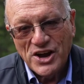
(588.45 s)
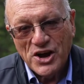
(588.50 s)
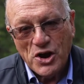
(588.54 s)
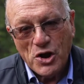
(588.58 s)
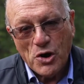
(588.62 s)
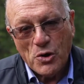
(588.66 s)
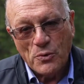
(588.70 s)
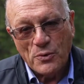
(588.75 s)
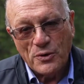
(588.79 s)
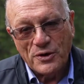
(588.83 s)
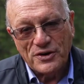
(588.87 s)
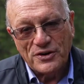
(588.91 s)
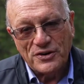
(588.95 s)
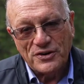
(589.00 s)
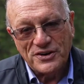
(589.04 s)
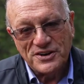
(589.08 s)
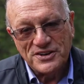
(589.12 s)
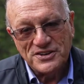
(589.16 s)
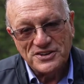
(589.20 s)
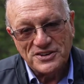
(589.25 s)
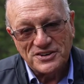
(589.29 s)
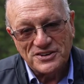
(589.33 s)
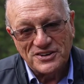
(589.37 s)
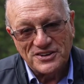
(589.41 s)
We're
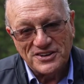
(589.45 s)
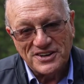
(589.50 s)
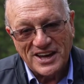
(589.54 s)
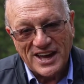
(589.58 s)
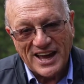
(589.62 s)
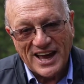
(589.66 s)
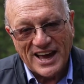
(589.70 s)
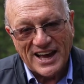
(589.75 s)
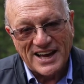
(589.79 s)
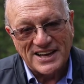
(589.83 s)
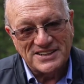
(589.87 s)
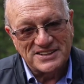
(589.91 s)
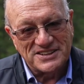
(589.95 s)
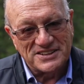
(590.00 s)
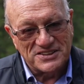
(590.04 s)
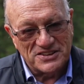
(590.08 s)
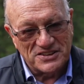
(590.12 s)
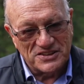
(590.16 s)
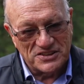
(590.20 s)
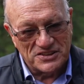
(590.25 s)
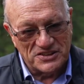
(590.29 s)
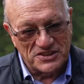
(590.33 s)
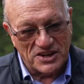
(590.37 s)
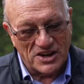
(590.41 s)
going to look at
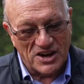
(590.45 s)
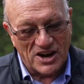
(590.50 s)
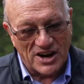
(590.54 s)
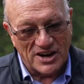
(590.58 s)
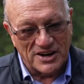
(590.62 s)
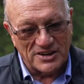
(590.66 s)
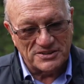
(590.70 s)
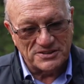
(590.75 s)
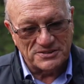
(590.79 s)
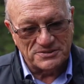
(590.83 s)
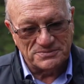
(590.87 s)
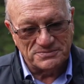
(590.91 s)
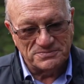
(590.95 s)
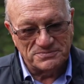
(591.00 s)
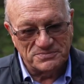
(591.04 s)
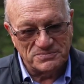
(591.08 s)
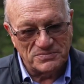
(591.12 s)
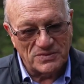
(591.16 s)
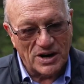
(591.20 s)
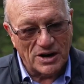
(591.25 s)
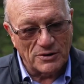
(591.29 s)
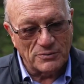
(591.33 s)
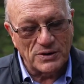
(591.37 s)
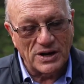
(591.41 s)
the heart,
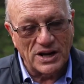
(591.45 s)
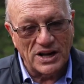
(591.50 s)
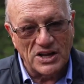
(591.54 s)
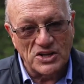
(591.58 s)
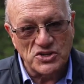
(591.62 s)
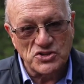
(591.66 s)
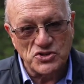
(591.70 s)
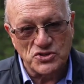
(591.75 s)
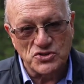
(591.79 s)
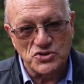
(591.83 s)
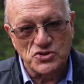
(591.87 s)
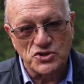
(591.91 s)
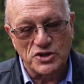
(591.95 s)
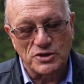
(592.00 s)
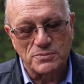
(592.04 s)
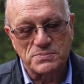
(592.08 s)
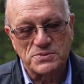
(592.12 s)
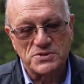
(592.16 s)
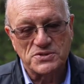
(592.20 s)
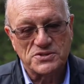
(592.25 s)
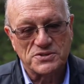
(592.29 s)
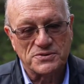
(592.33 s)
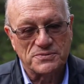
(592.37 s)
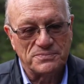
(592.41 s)
our
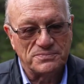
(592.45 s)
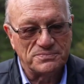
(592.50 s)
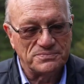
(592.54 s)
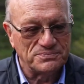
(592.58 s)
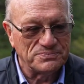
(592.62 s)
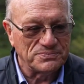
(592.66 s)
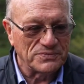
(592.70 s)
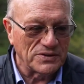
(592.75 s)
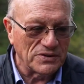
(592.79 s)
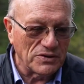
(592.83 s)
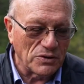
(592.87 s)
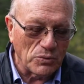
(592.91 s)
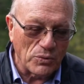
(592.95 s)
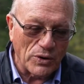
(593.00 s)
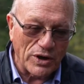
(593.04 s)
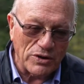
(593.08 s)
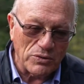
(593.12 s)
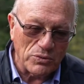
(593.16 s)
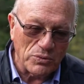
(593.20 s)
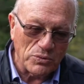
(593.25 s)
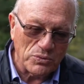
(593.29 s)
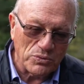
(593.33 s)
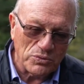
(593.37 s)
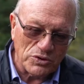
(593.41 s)
relationships, the way
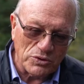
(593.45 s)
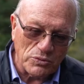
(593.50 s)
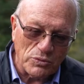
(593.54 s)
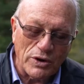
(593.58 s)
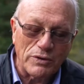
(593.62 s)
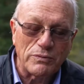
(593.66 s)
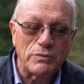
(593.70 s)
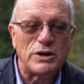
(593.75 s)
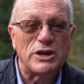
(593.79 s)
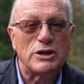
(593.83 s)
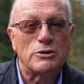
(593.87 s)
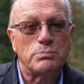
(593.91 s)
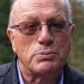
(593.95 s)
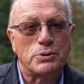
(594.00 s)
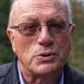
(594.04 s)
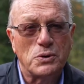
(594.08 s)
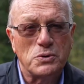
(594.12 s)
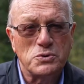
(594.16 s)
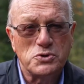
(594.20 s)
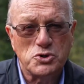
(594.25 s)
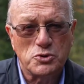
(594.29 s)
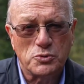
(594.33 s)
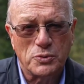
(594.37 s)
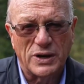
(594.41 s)
we
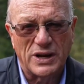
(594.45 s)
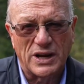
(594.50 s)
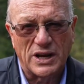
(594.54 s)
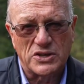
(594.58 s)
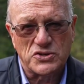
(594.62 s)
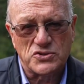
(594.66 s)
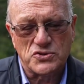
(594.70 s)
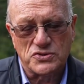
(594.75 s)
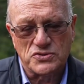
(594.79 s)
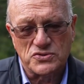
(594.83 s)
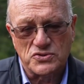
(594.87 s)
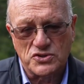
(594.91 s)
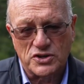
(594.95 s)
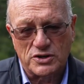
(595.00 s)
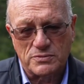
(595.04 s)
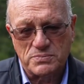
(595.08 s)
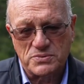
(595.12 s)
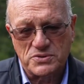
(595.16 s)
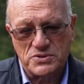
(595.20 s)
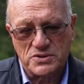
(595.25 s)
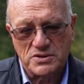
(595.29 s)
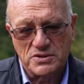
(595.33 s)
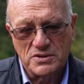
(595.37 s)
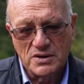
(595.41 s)
approach
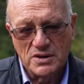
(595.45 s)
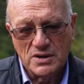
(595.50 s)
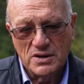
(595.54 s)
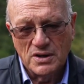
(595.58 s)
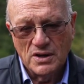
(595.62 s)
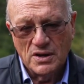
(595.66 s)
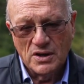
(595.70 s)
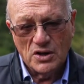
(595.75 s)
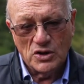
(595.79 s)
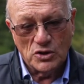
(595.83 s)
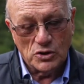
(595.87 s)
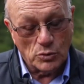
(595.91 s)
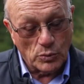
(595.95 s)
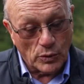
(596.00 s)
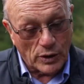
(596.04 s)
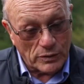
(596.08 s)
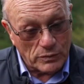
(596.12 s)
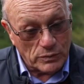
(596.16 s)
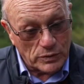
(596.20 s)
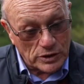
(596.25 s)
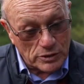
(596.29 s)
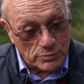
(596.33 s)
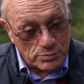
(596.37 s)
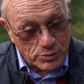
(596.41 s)
relationships, the way
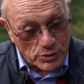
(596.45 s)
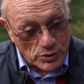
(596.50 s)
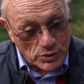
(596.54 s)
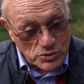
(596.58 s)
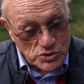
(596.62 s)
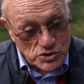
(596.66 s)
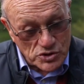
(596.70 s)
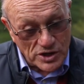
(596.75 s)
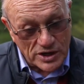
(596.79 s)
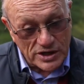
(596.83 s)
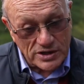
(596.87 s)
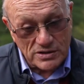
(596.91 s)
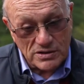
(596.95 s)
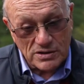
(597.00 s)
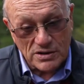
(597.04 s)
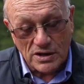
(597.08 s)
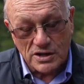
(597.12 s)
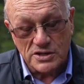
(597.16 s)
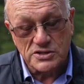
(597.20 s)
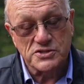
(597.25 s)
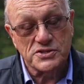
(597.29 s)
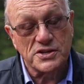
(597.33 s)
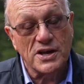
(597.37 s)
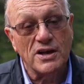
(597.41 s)
we approach
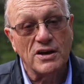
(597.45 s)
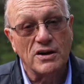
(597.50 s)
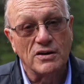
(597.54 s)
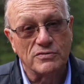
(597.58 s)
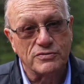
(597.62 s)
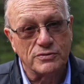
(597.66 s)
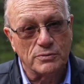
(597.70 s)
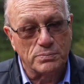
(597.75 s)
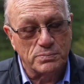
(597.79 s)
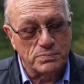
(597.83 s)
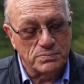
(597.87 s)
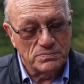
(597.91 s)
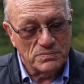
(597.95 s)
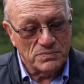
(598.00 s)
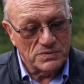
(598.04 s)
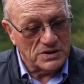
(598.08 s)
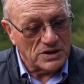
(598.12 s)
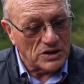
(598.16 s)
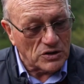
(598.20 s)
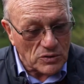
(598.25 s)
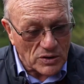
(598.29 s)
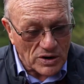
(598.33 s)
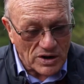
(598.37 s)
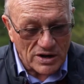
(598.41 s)
ourselves,
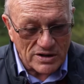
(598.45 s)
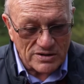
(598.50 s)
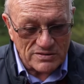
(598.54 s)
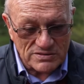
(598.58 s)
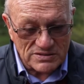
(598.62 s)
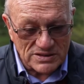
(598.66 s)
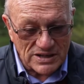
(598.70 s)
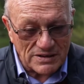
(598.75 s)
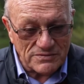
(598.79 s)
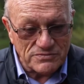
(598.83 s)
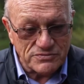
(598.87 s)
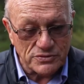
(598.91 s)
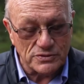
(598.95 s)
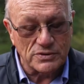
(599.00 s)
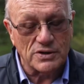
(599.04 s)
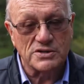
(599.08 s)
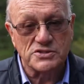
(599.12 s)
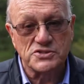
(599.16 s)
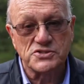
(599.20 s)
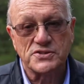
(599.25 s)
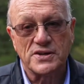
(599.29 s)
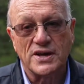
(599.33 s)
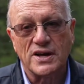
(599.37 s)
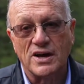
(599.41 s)
our love for
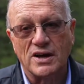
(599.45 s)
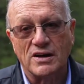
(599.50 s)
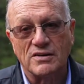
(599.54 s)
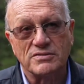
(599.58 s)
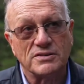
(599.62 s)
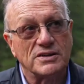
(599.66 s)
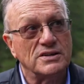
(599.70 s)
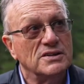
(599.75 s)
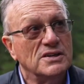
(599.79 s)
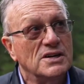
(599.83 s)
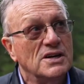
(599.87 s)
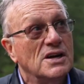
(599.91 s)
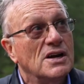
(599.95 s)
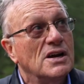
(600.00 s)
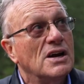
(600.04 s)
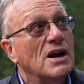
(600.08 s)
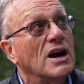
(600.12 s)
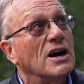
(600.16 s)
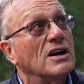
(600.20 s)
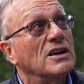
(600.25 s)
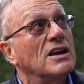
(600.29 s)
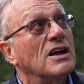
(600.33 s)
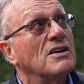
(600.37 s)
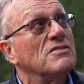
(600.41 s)
ourselves,
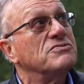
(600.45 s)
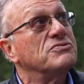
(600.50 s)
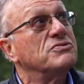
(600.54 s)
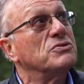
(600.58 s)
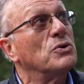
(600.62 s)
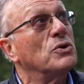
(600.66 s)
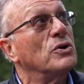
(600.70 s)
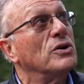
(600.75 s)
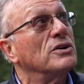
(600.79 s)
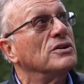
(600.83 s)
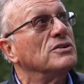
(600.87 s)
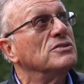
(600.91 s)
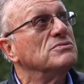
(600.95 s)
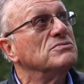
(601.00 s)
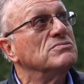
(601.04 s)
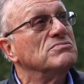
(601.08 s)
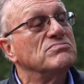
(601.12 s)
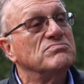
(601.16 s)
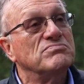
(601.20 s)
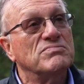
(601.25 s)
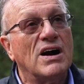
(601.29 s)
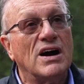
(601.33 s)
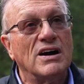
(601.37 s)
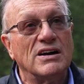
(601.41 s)
our love for
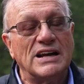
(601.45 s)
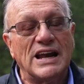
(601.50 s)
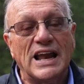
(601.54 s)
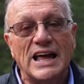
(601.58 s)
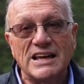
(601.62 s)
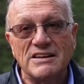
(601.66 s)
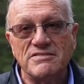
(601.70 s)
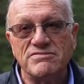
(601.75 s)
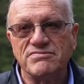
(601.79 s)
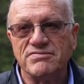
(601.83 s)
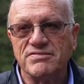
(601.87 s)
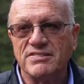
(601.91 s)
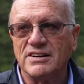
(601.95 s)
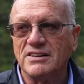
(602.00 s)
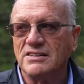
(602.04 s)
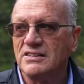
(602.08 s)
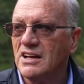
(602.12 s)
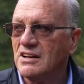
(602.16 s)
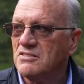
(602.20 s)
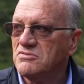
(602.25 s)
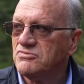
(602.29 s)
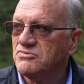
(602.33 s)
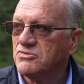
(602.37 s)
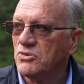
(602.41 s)
our life, our
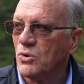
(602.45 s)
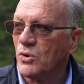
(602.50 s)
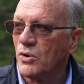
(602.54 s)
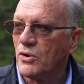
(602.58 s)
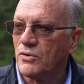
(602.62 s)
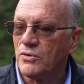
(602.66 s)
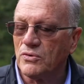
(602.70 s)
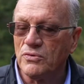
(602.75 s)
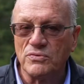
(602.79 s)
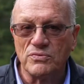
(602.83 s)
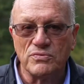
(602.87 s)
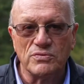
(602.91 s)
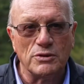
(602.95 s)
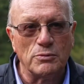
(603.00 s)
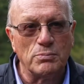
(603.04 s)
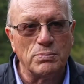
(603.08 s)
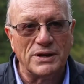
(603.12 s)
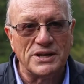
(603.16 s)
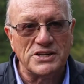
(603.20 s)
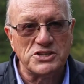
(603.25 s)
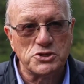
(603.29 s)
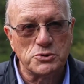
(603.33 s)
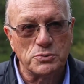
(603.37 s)
love for the place